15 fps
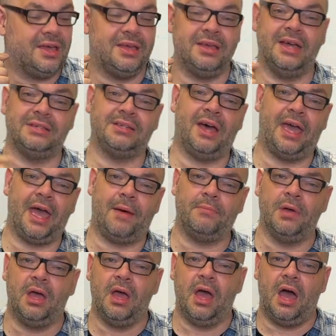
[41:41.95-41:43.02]
Yes, I am.
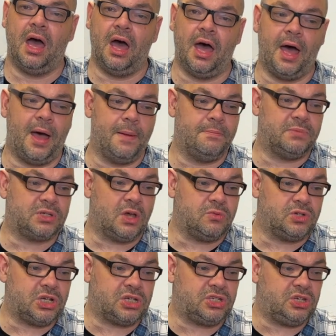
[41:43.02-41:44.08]
Um, so
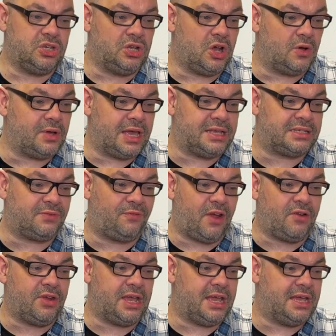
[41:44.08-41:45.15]
just, you know, it's
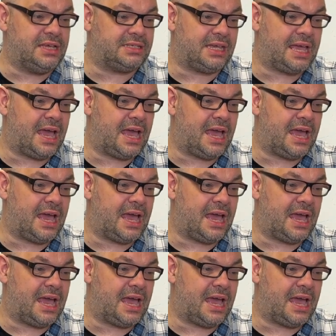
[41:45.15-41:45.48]
very easy.